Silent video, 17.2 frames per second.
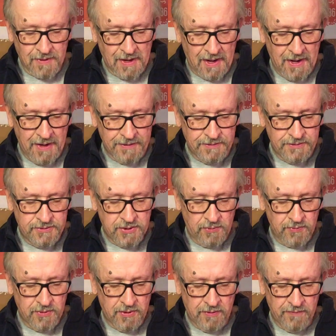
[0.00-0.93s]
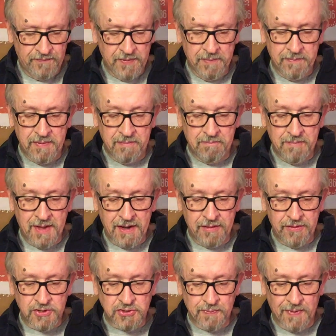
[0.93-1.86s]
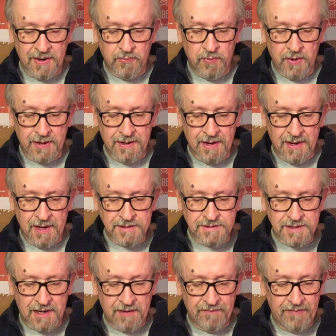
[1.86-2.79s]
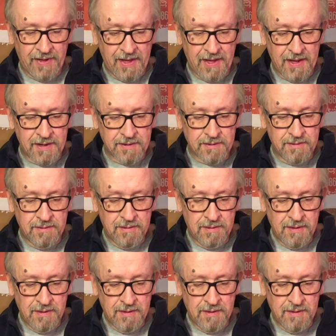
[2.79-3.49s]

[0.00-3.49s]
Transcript: I don't know if there'd be many that you might recognize offhand.